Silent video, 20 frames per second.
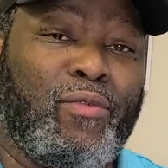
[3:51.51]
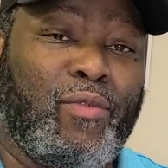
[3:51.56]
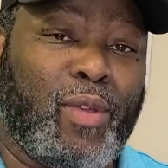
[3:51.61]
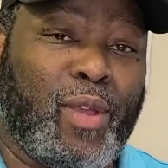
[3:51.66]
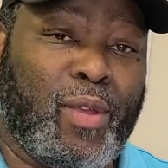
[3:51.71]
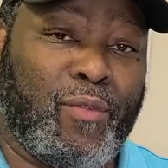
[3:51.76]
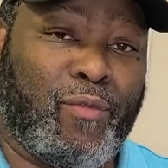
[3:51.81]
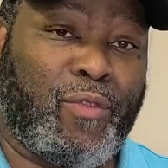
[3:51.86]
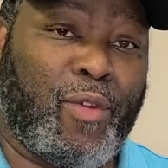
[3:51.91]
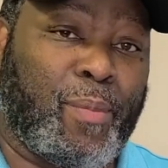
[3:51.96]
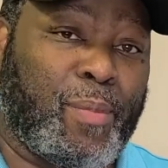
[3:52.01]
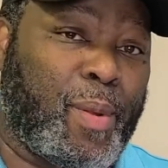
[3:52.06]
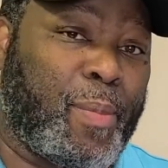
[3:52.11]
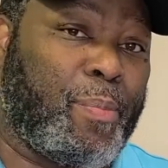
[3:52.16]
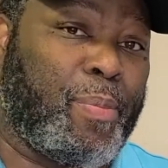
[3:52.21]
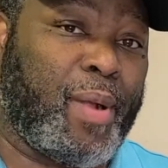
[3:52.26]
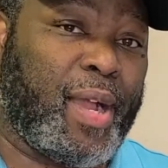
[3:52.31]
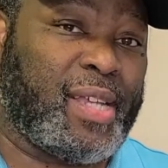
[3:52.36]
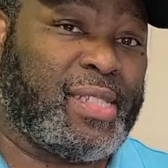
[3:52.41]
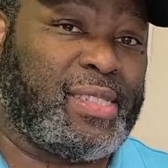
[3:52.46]
And from the
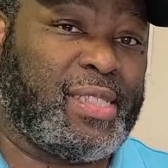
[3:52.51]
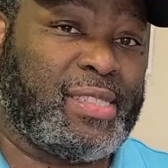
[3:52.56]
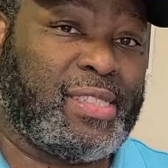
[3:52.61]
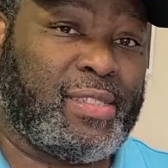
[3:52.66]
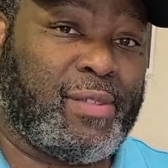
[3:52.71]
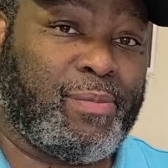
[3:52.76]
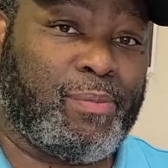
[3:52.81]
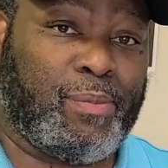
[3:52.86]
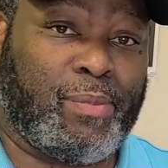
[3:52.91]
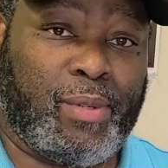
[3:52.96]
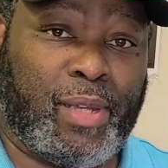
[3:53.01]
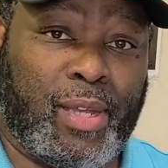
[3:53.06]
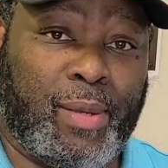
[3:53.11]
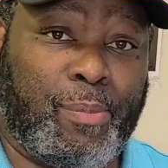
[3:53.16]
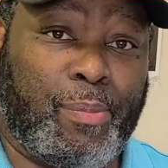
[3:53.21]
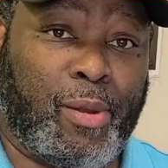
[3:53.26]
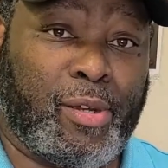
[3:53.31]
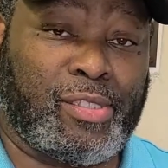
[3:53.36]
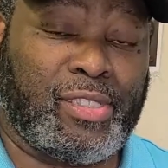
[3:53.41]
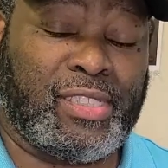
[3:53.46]
process of
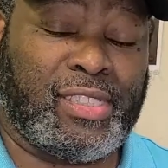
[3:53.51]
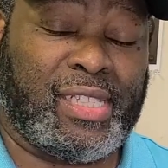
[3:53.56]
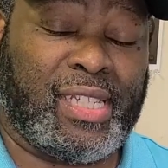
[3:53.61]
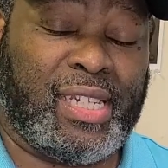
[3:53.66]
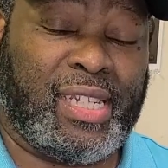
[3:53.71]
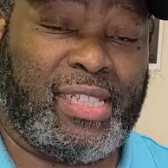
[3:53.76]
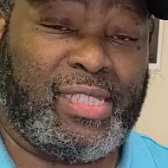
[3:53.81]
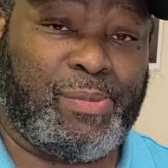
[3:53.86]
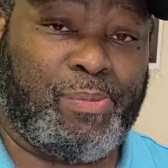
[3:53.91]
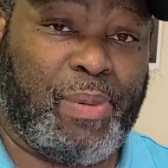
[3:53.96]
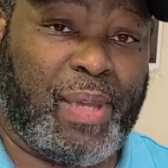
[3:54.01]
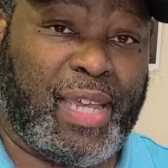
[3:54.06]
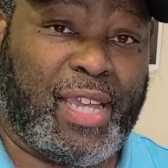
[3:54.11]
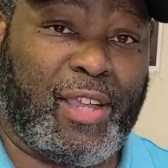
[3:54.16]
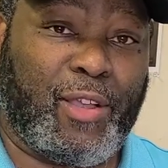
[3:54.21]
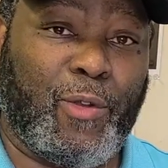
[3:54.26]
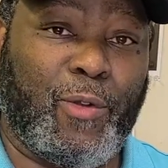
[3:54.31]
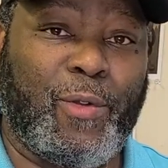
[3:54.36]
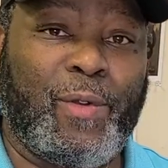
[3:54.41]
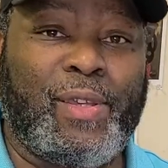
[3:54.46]
purchasing these
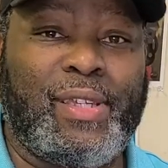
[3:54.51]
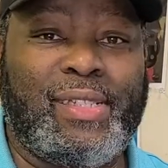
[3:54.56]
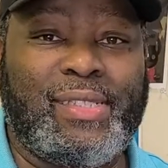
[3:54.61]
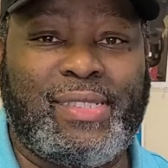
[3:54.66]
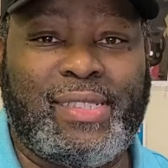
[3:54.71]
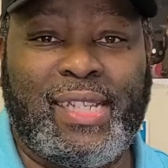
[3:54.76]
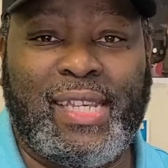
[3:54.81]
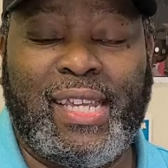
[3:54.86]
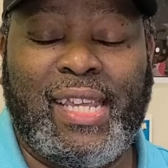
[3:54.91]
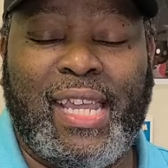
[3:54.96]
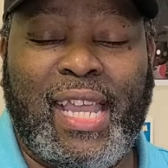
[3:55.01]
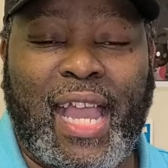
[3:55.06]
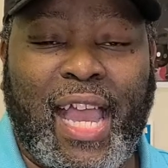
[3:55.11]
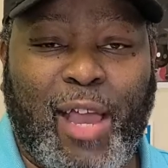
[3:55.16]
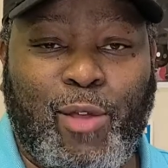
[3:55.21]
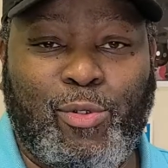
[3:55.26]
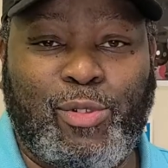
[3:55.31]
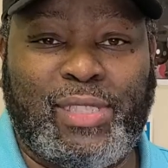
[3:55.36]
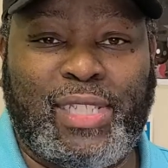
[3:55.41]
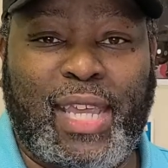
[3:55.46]
Bitcoins, I
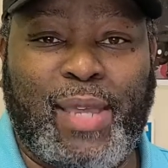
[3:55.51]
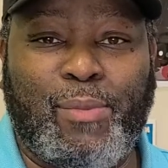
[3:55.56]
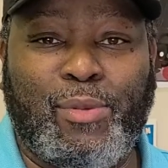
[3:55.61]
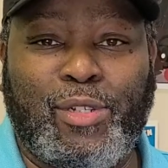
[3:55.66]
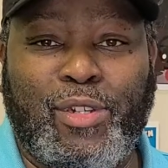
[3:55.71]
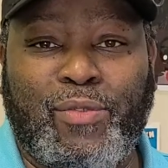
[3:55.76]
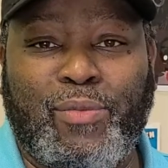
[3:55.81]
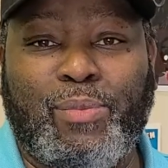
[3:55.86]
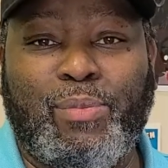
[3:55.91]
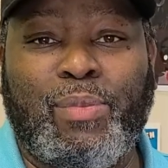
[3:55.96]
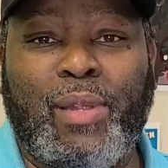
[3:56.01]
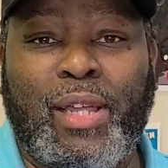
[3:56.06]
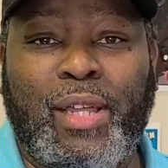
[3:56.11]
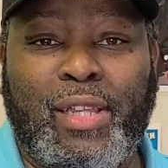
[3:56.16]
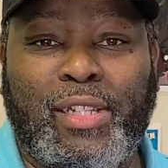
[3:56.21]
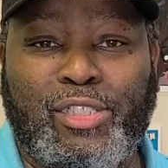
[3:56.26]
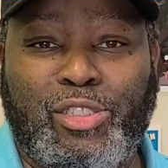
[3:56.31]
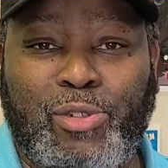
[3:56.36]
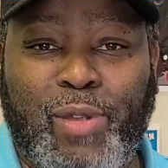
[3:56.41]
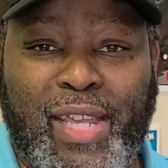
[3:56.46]
was able
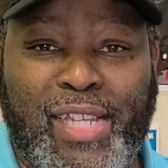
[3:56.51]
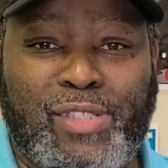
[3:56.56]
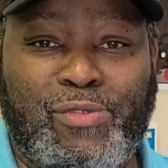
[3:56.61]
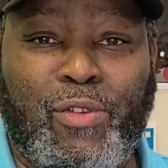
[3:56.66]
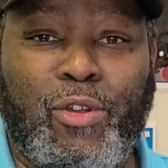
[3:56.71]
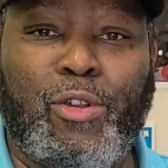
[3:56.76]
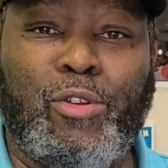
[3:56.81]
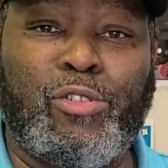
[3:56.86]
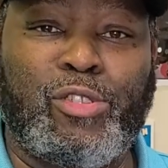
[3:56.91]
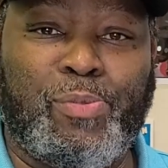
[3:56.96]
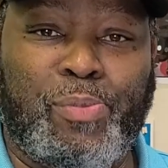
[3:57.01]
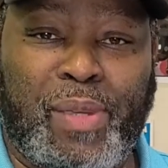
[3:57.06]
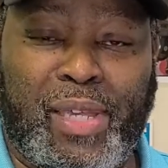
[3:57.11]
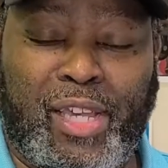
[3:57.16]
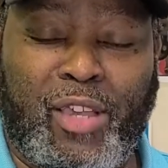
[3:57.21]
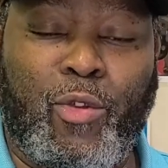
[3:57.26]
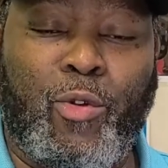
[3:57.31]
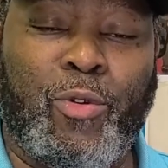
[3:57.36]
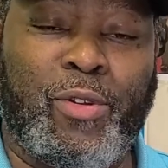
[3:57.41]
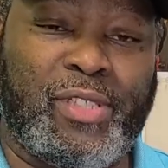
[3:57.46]
to transfer those
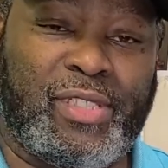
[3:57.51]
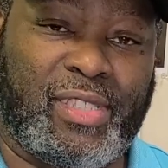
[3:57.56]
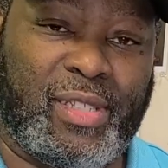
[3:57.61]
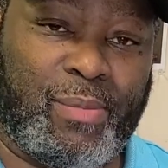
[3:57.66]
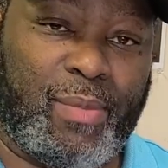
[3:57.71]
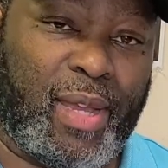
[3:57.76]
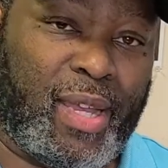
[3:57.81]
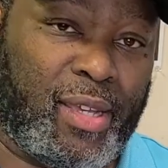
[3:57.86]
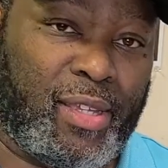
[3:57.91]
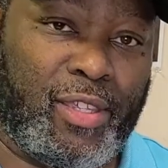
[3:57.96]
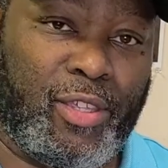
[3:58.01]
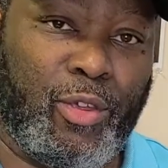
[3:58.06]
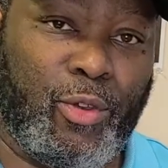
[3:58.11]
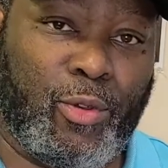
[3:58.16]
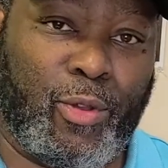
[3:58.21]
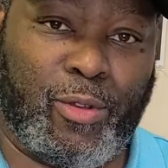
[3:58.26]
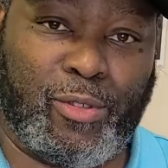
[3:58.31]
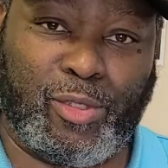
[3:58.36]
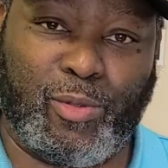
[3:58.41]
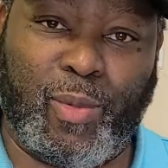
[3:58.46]
Bitcoins to my
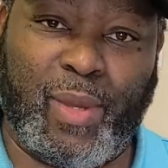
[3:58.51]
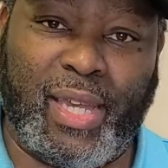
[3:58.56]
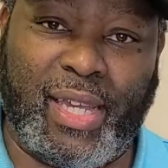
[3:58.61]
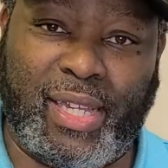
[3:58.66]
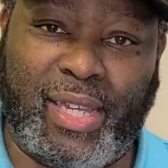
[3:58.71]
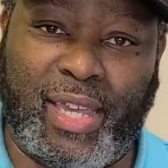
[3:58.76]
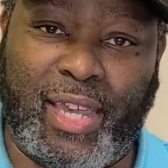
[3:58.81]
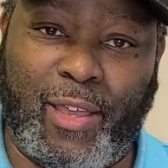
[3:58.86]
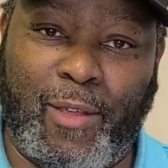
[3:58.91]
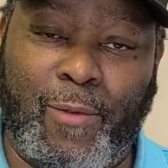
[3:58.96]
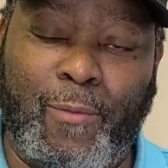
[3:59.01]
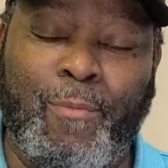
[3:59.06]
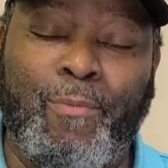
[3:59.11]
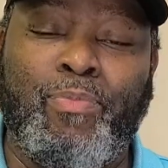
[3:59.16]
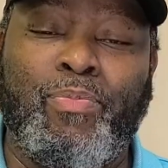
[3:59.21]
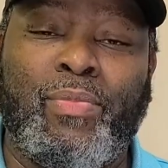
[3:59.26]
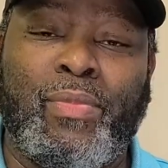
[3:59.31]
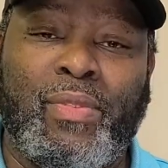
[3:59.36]
Hugo's Way account.